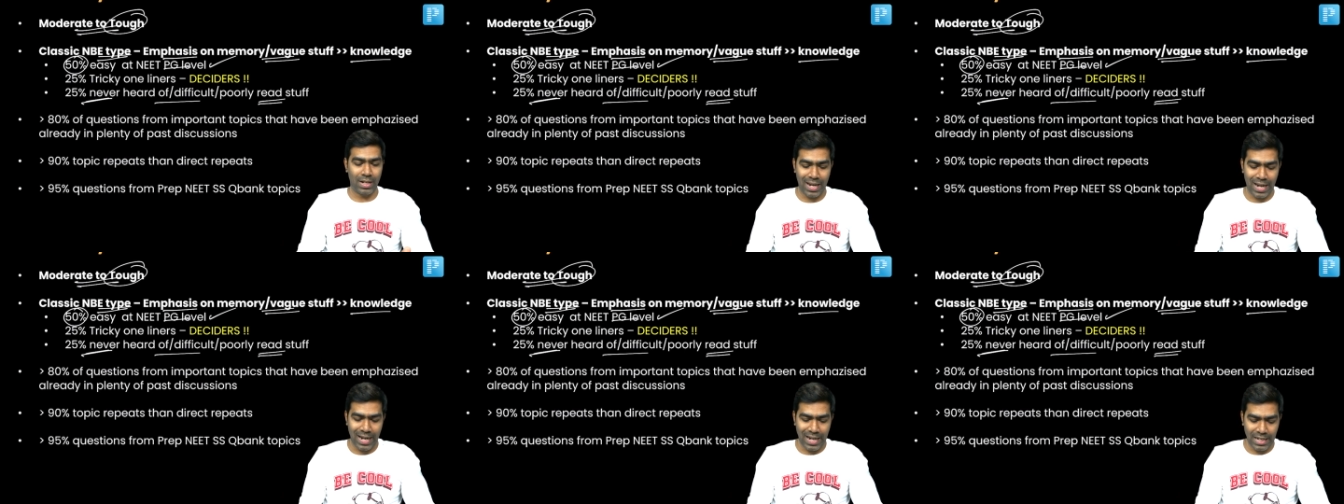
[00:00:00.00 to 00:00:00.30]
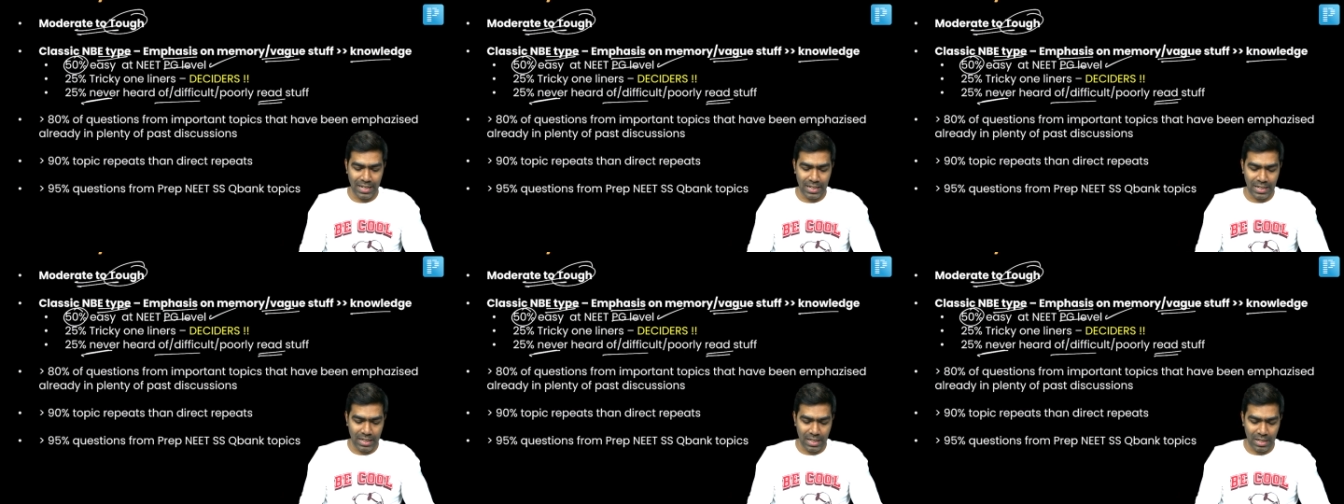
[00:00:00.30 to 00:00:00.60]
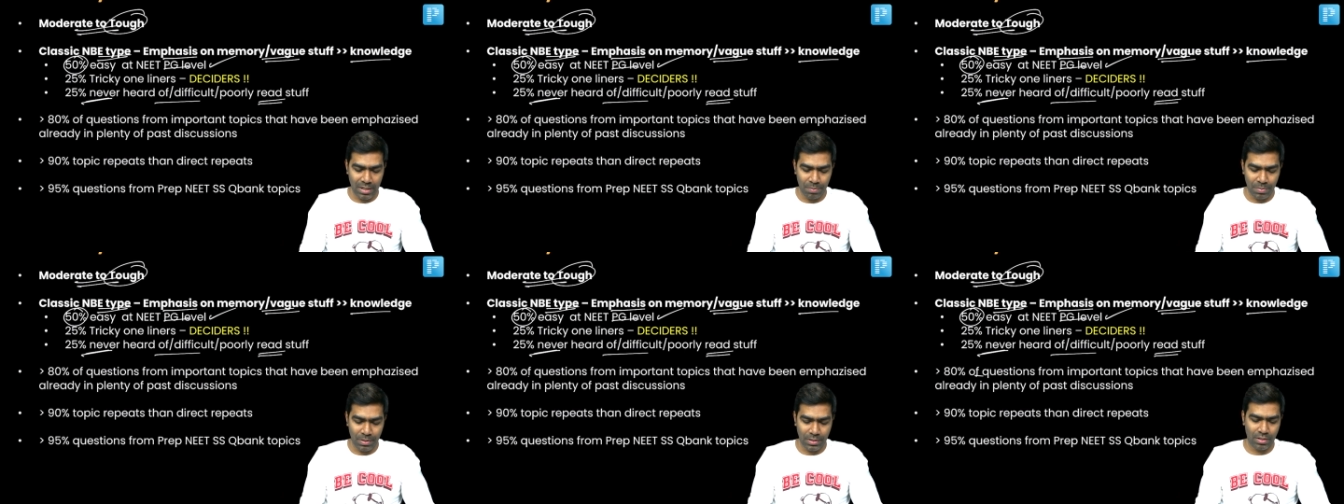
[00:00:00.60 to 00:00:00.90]

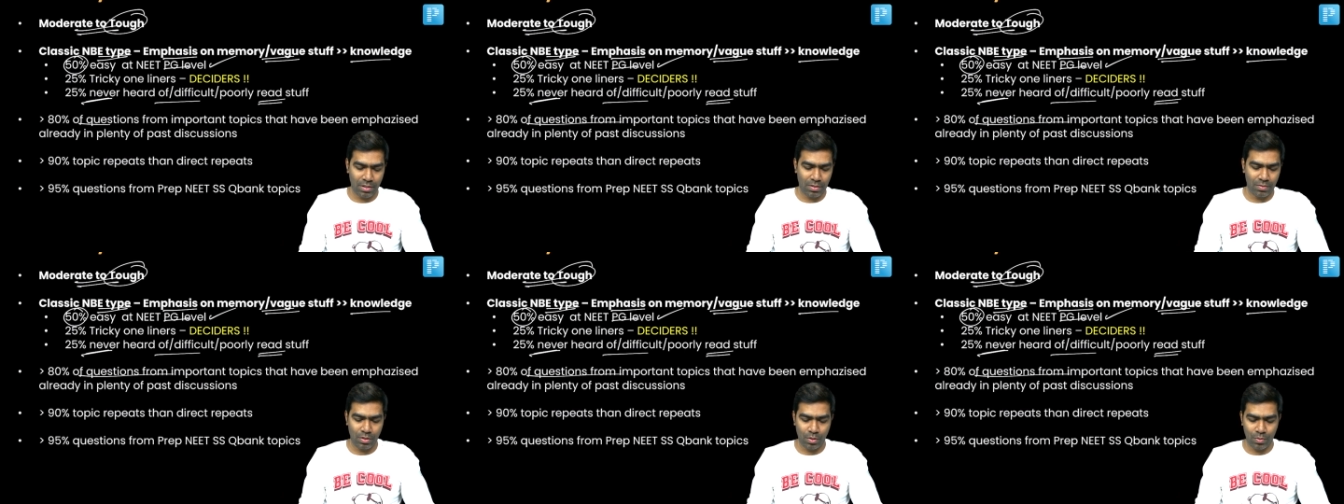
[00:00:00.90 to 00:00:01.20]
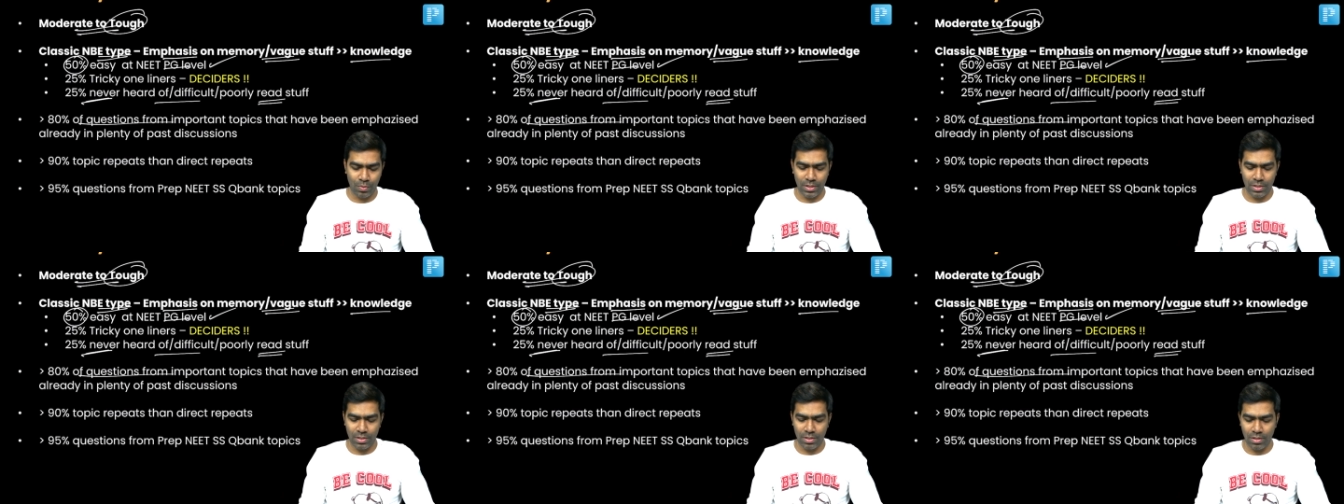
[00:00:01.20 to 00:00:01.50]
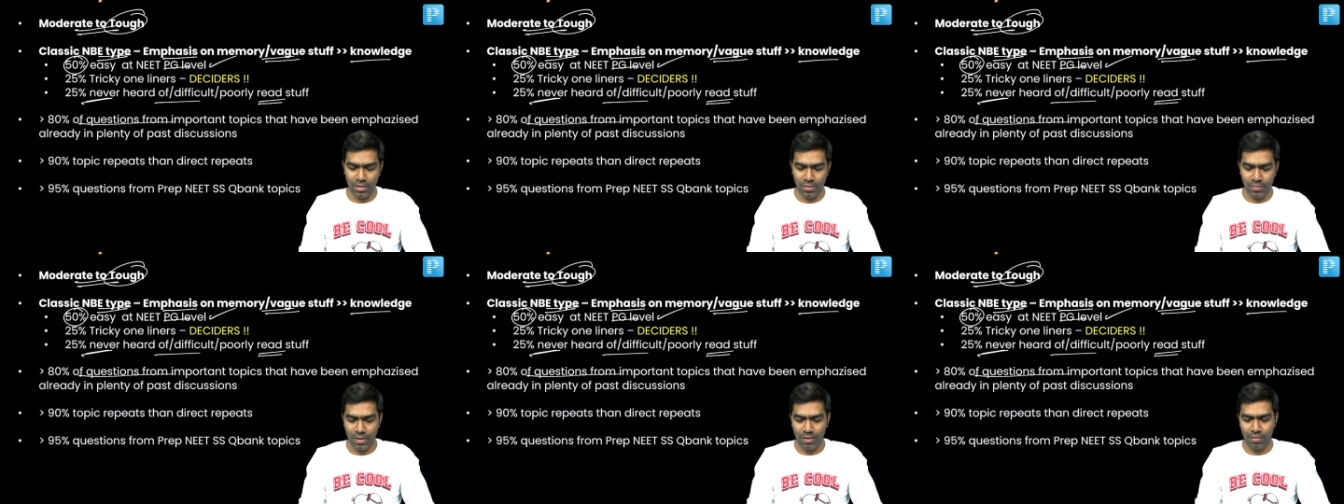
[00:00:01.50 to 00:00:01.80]
80% of the
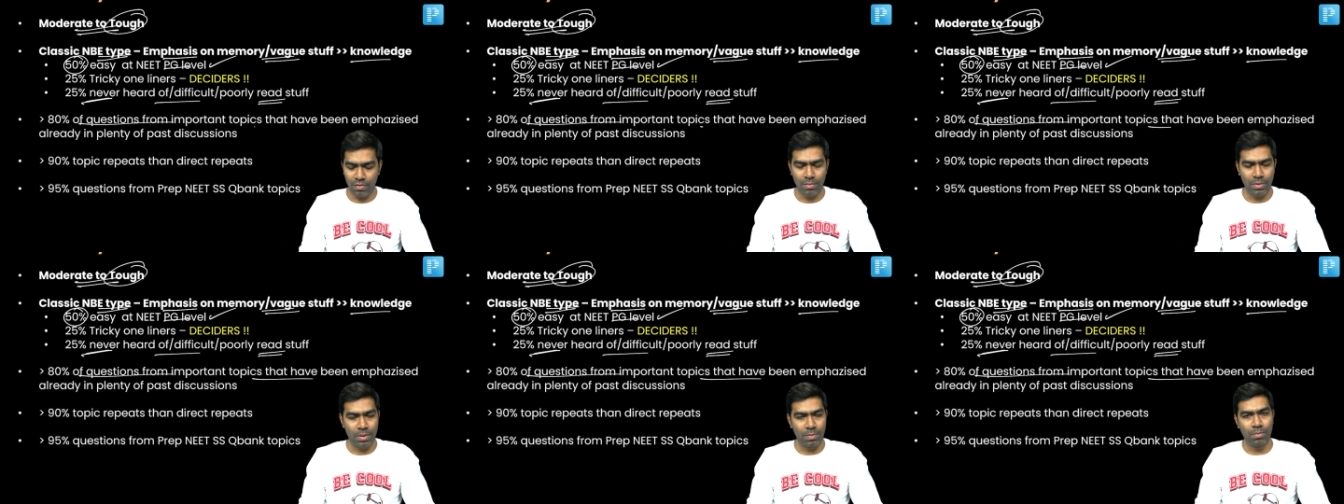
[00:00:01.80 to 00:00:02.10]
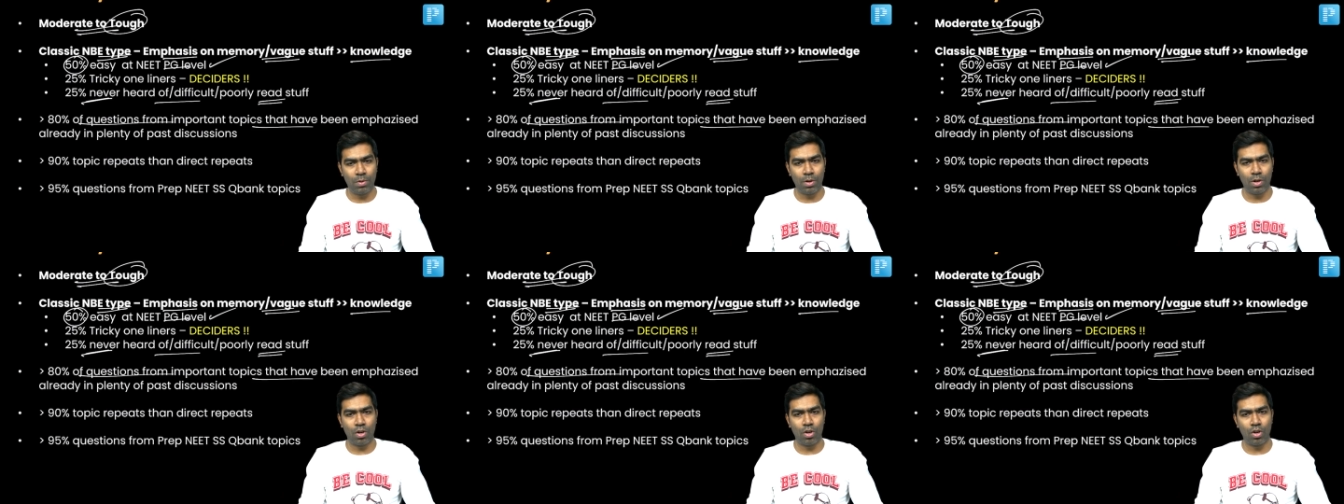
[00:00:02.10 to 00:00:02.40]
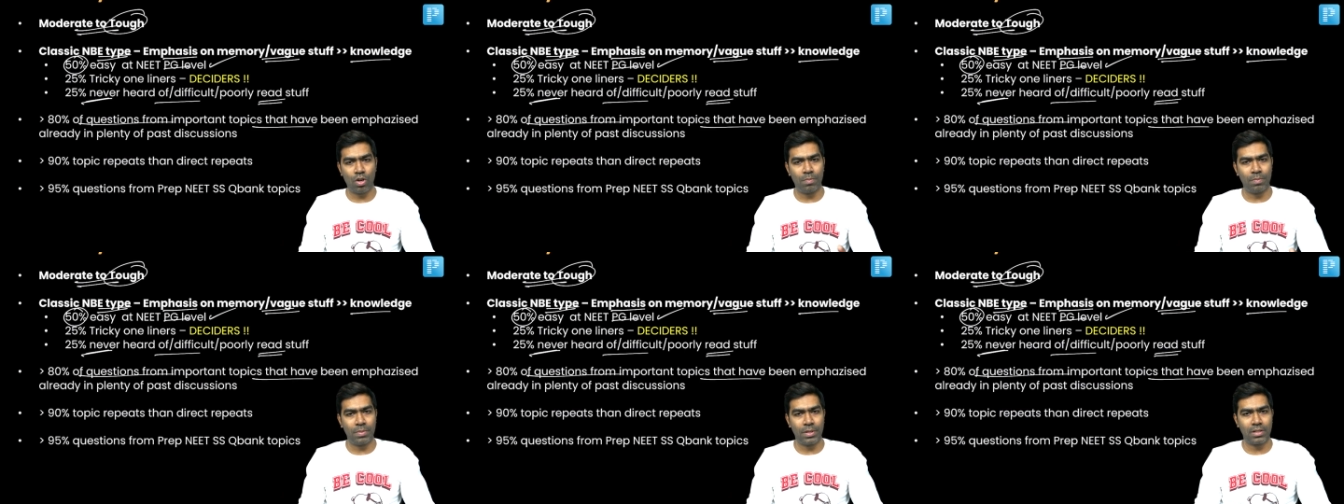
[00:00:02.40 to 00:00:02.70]
questions were from important
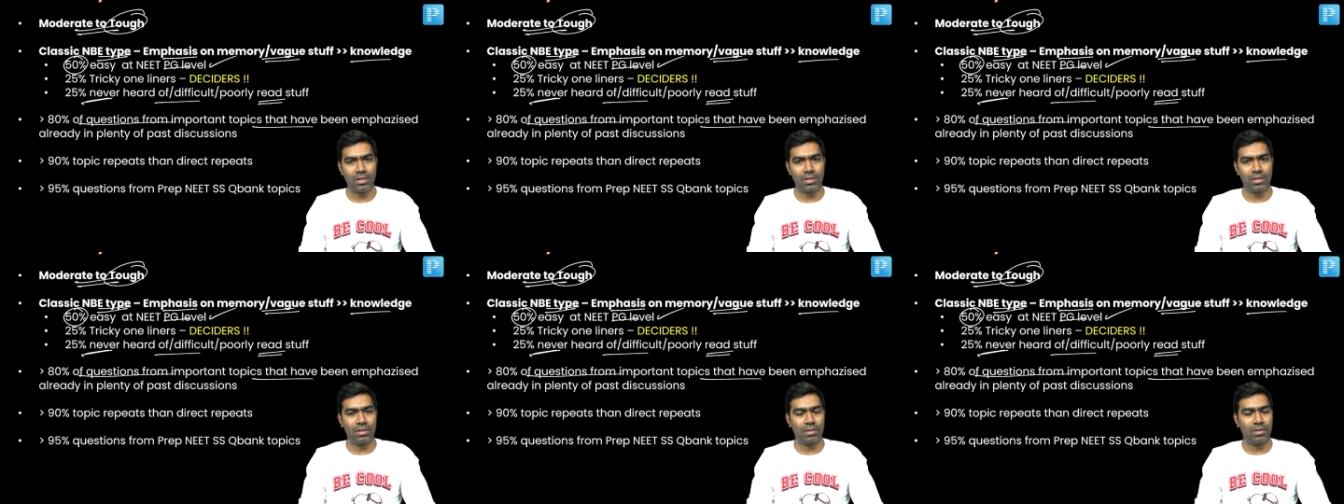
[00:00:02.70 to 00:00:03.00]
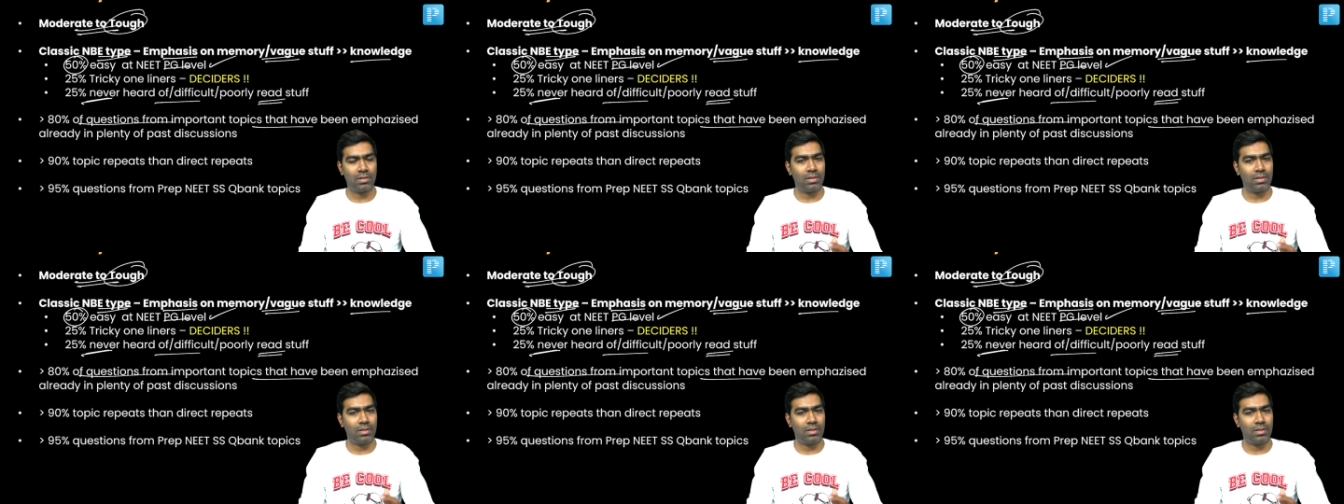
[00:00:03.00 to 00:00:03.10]
topics